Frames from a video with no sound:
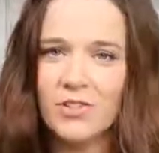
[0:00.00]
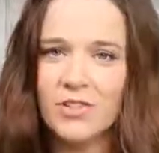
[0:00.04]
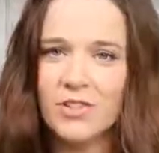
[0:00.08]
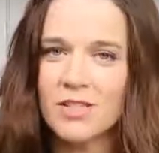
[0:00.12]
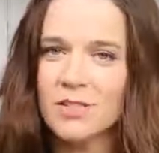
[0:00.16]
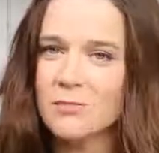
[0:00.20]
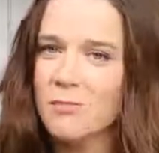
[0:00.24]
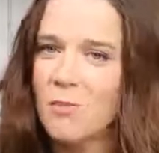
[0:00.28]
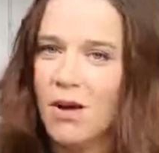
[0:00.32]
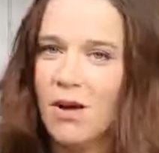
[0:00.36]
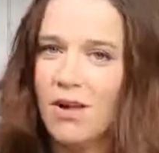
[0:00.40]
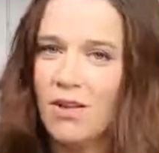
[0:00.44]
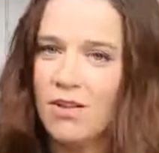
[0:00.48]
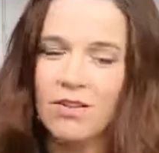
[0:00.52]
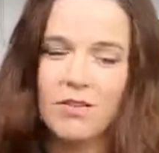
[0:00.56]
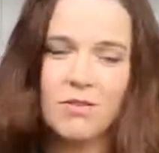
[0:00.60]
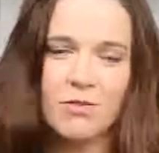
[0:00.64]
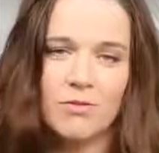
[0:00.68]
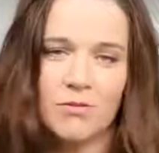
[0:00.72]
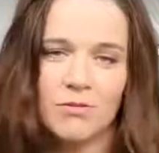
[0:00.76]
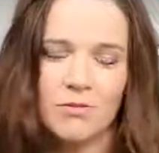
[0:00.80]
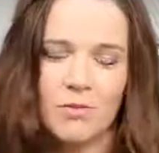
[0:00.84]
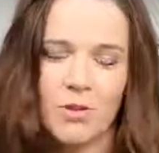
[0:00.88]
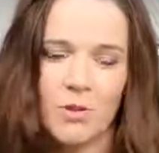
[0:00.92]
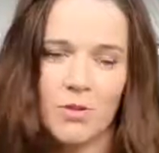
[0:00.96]
small
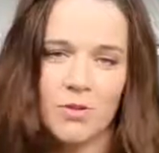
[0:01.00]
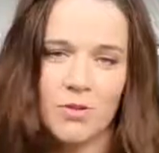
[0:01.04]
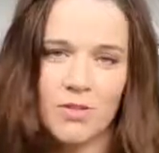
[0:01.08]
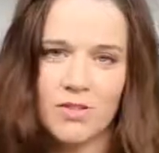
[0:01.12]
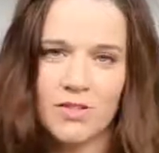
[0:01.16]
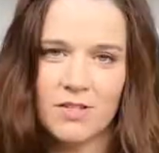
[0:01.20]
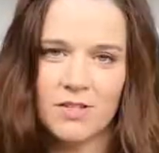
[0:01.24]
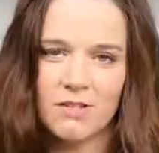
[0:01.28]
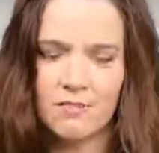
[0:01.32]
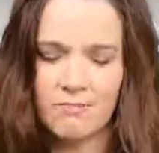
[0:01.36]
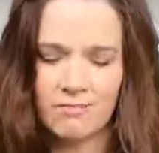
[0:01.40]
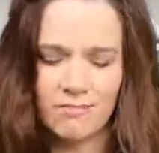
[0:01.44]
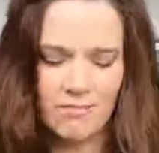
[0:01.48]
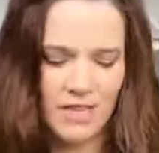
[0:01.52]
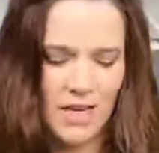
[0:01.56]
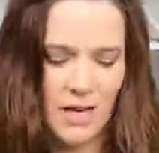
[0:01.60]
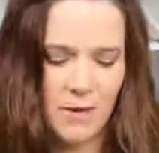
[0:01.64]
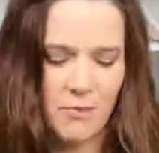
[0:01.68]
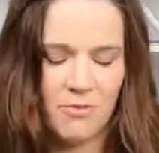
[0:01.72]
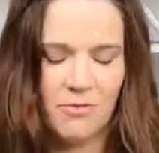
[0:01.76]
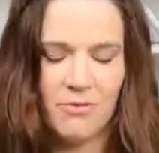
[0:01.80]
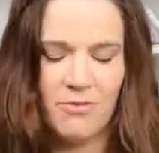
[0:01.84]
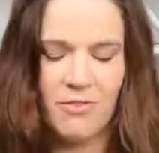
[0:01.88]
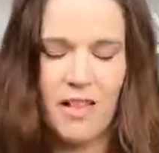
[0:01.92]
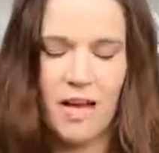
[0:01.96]
rose
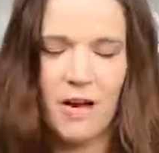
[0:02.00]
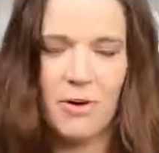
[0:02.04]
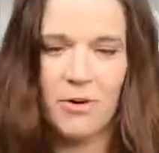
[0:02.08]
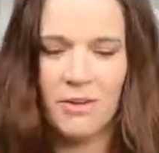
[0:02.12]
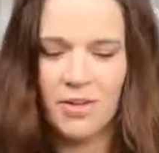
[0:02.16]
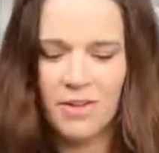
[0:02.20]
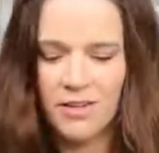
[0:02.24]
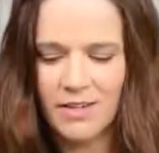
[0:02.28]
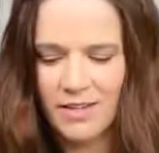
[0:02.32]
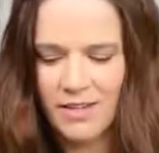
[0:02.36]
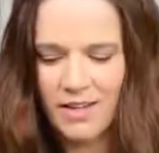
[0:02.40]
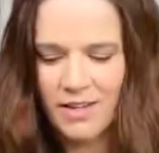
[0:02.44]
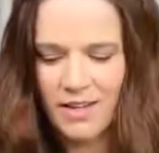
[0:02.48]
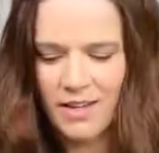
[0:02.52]
type flower.